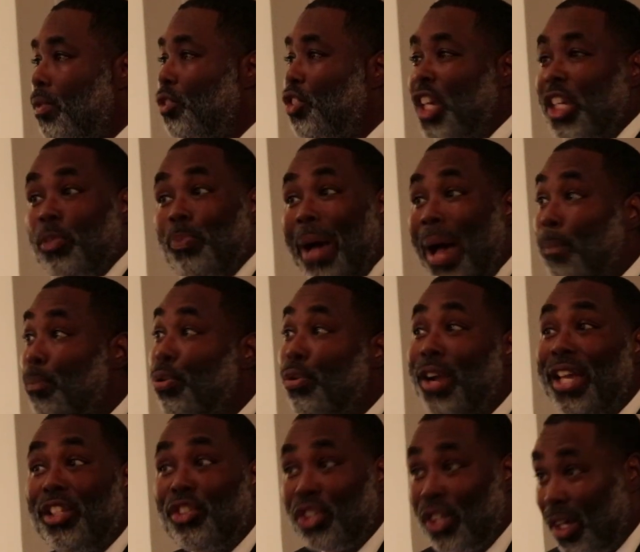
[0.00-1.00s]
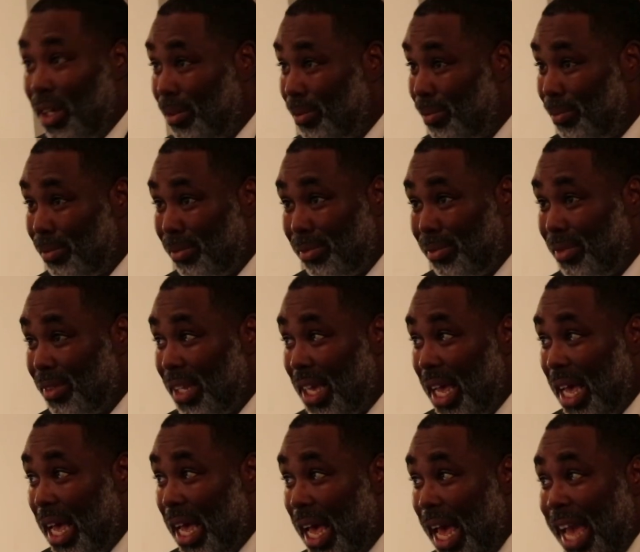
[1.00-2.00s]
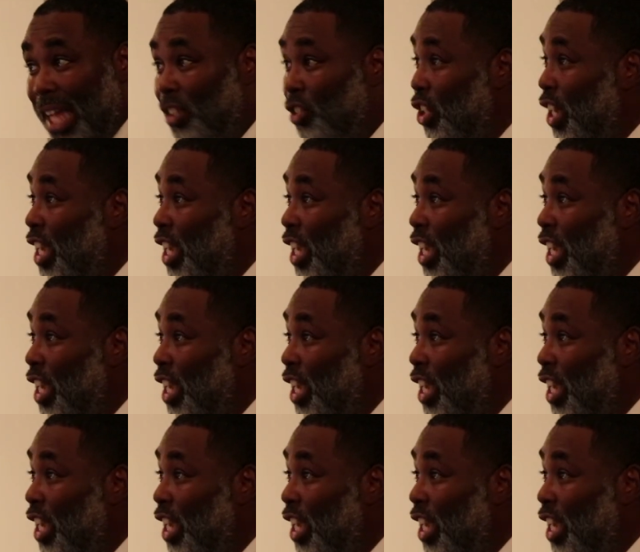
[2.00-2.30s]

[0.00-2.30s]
Just by preaching and